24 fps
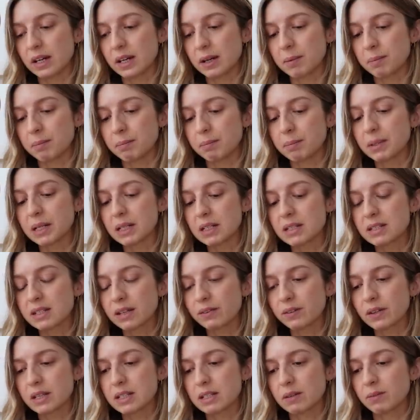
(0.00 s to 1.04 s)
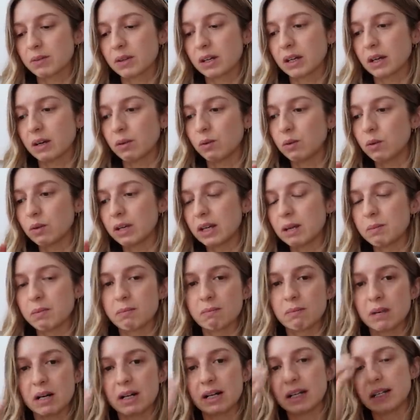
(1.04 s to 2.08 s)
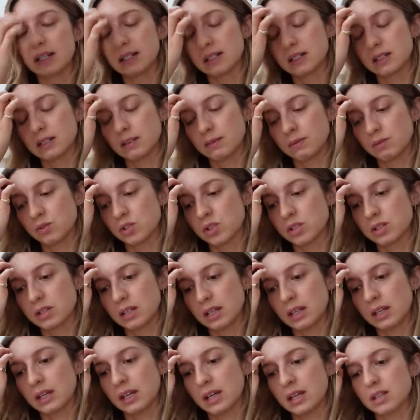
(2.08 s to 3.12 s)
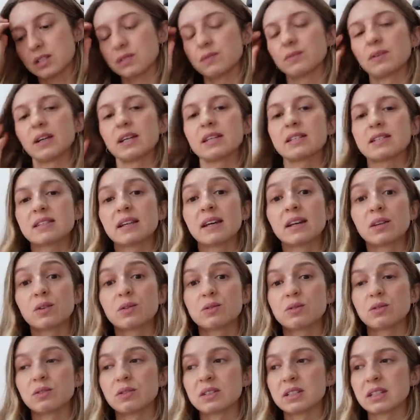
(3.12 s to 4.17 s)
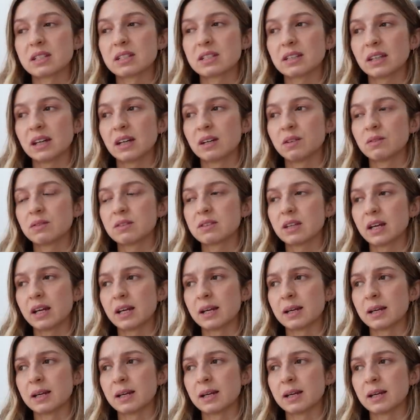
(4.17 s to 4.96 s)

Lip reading: but it's definitely something I will keep in mind just in case of like sales or discounts.